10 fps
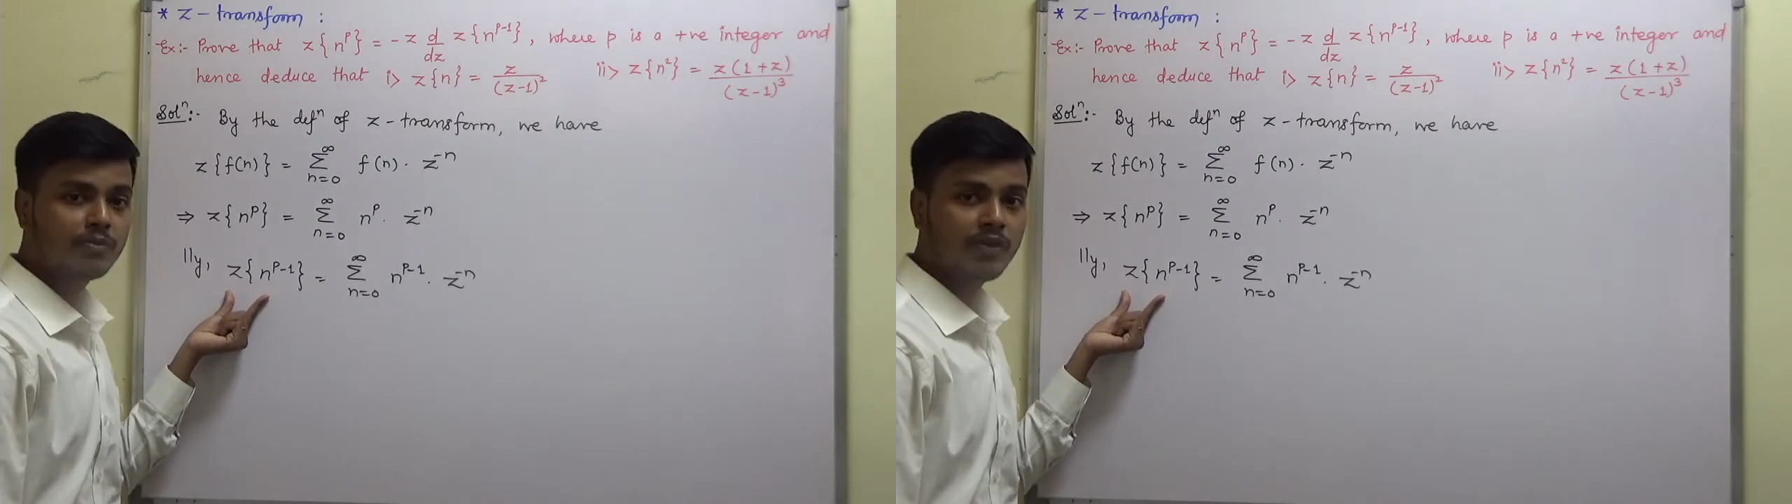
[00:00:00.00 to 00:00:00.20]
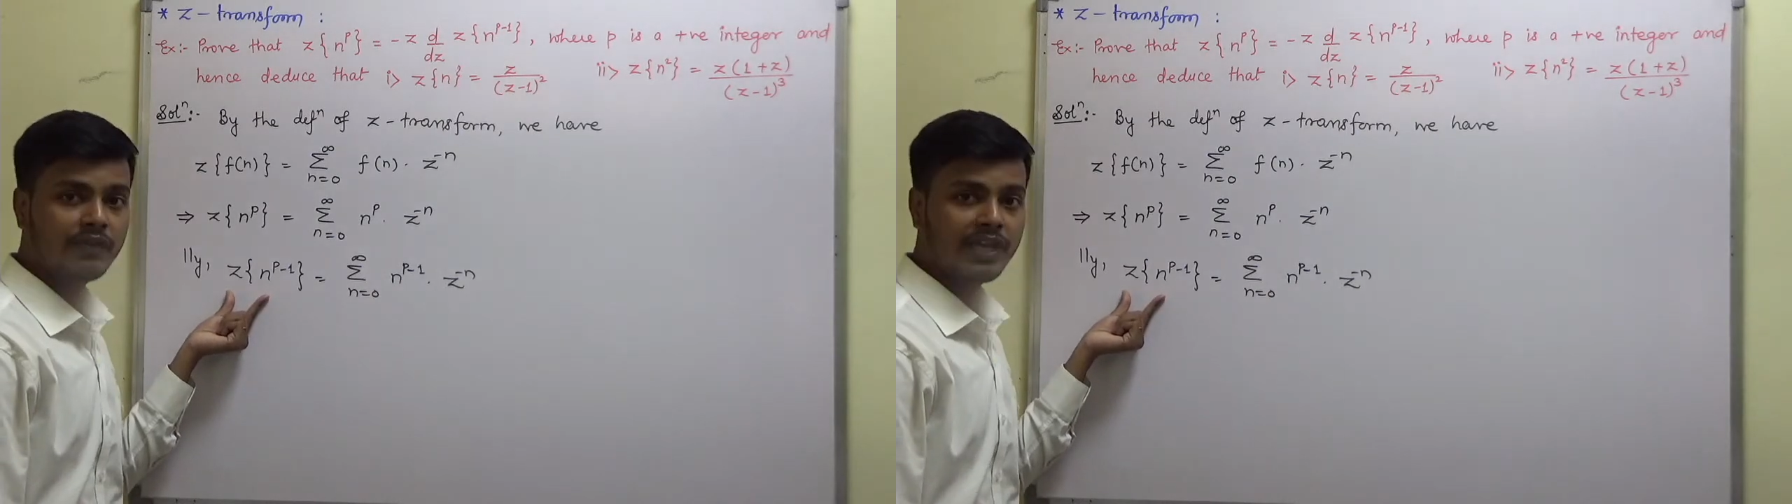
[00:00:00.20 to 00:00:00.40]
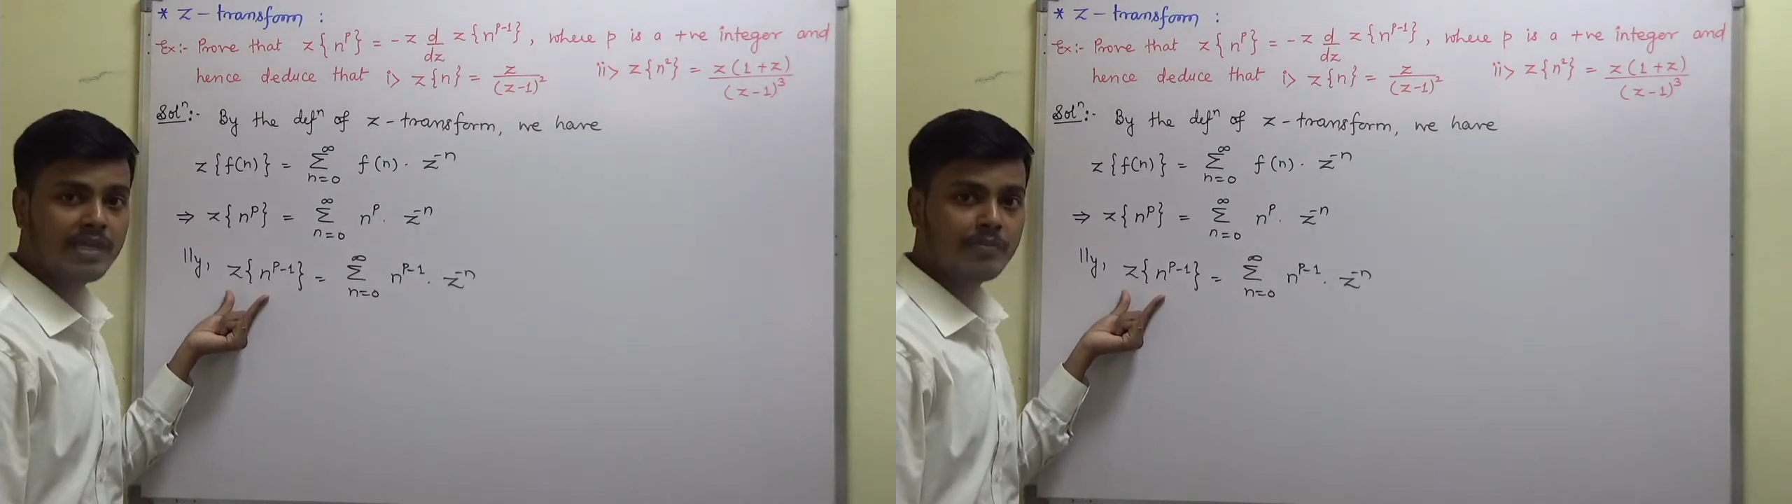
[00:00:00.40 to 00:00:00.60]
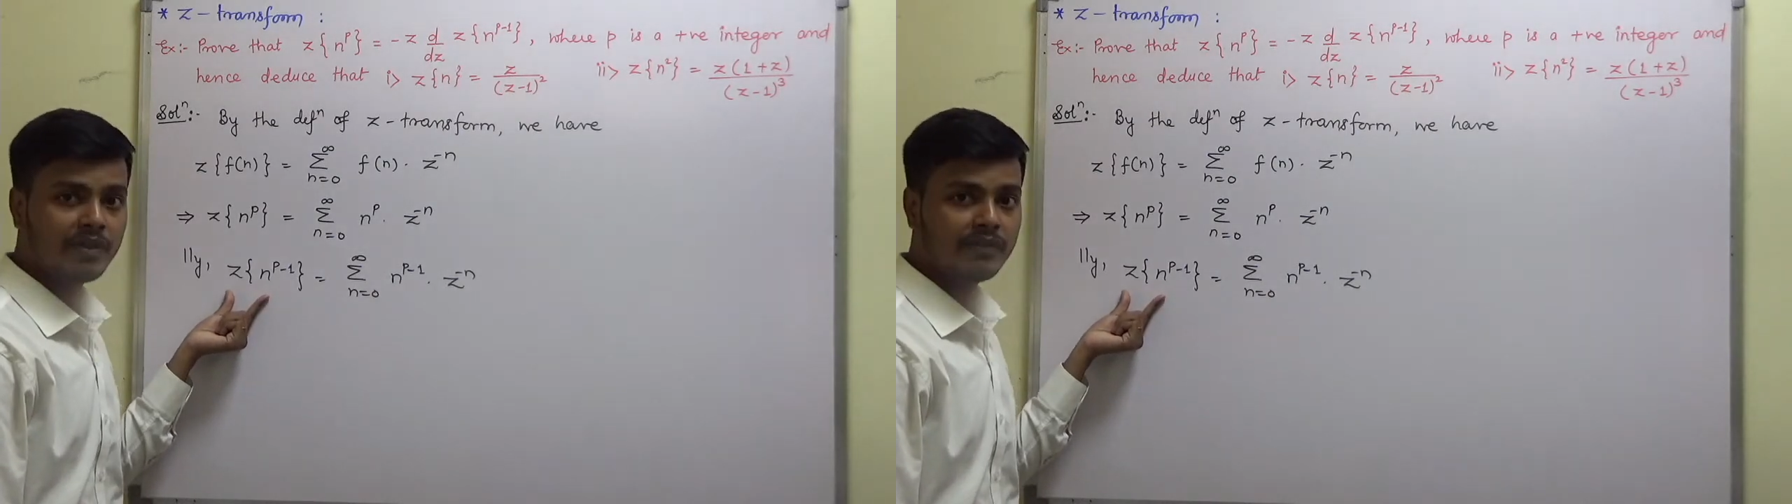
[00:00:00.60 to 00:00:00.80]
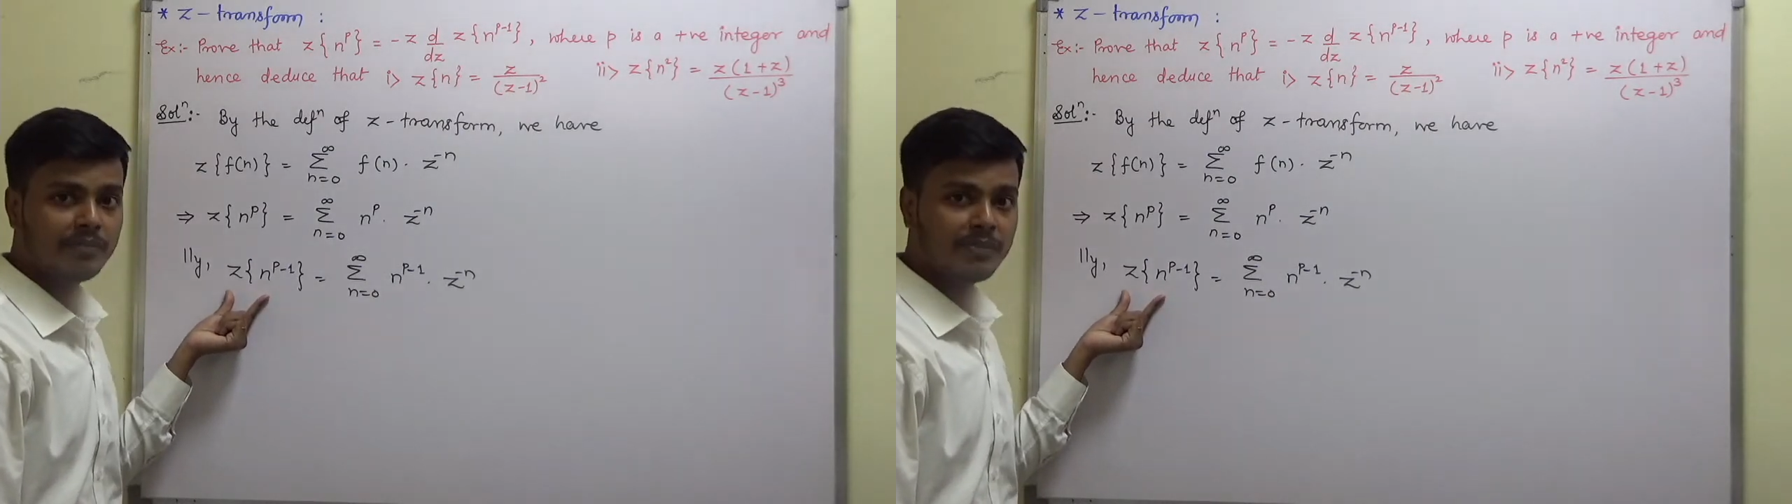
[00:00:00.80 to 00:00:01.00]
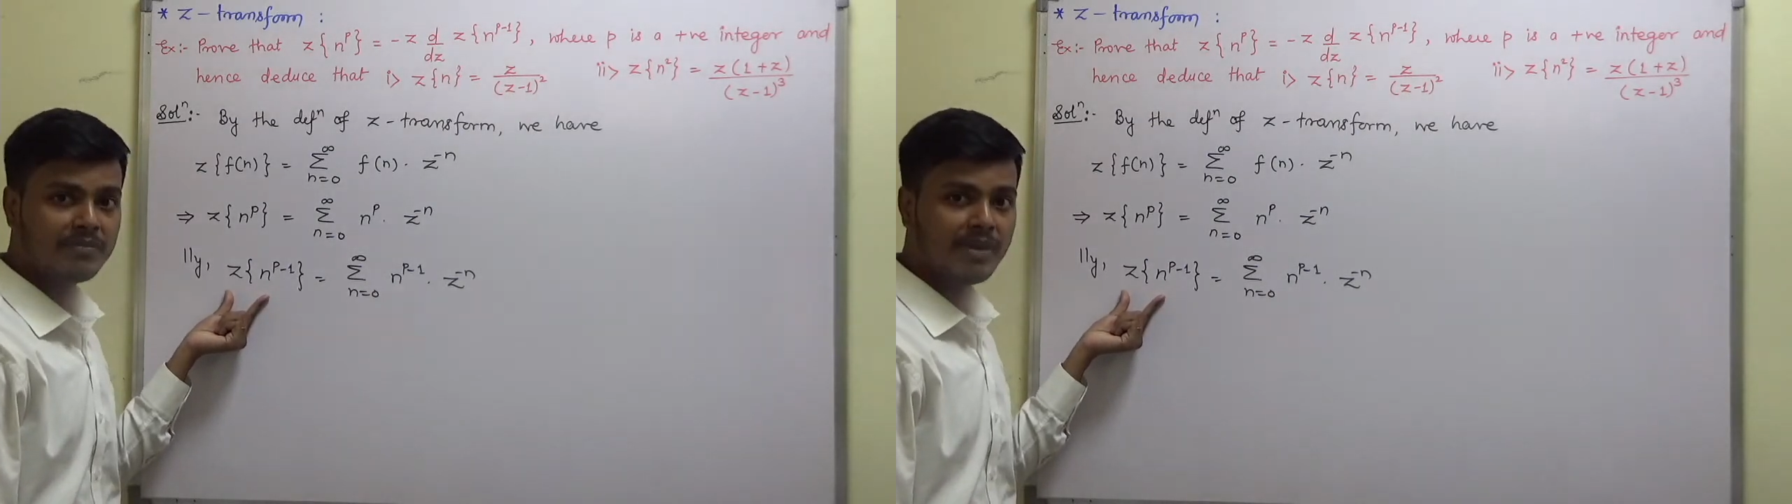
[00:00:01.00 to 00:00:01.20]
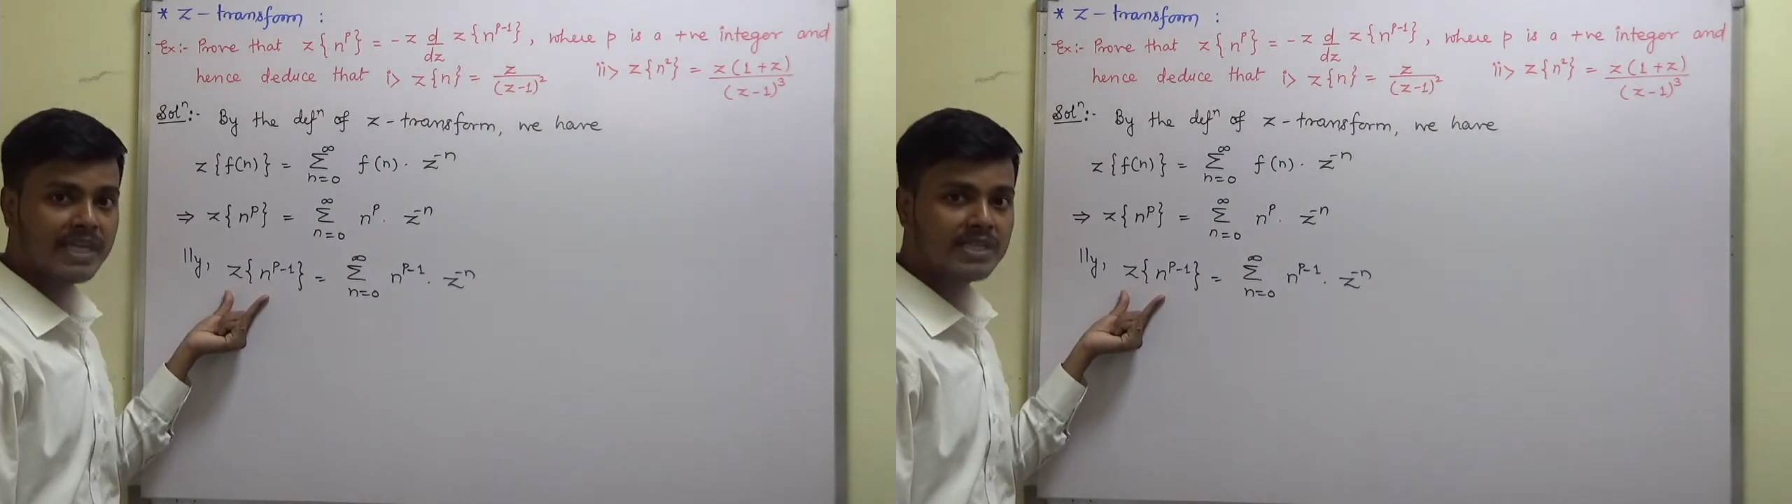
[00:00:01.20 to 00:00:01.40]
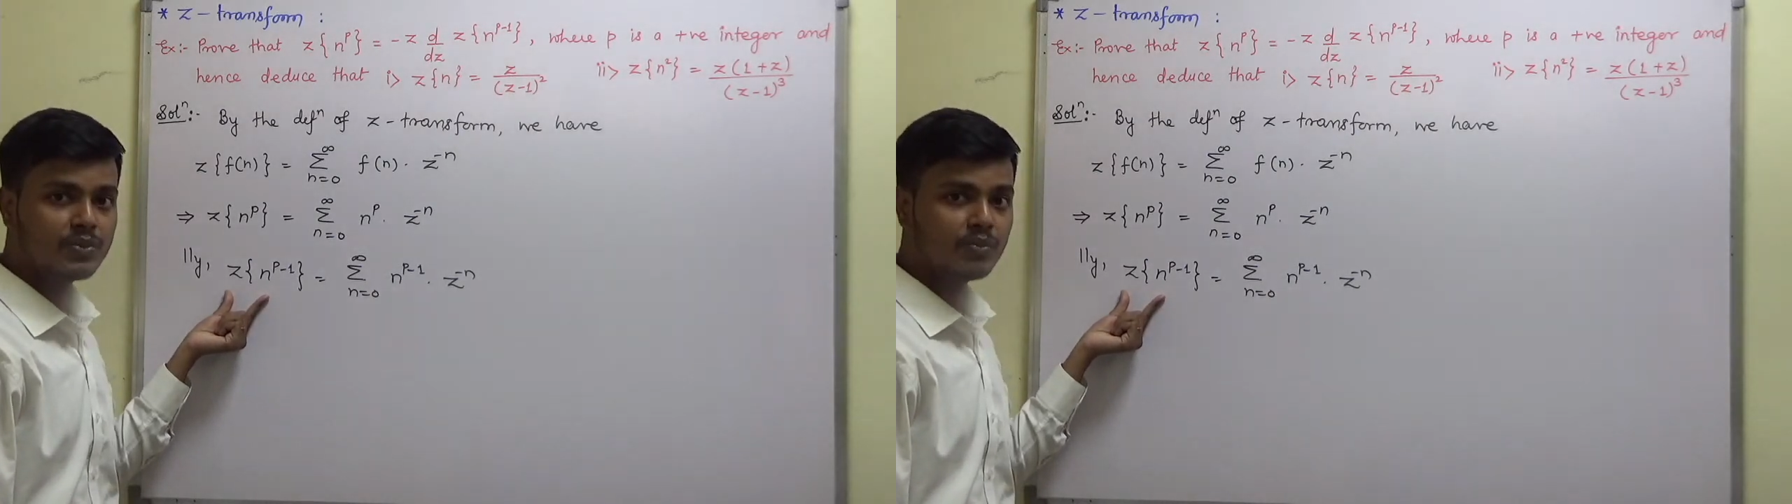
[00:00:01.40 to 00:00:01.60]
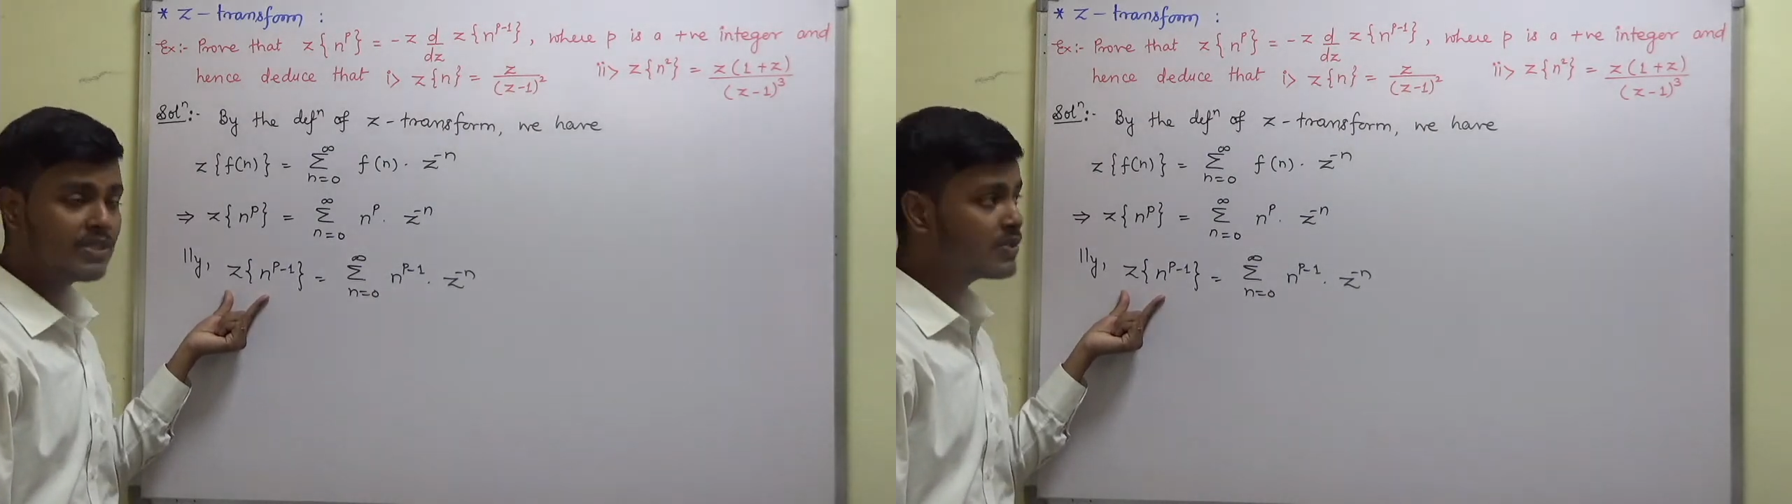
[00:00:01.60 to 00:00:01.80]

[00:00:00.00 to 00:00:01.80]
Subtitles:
of n power p minus 1.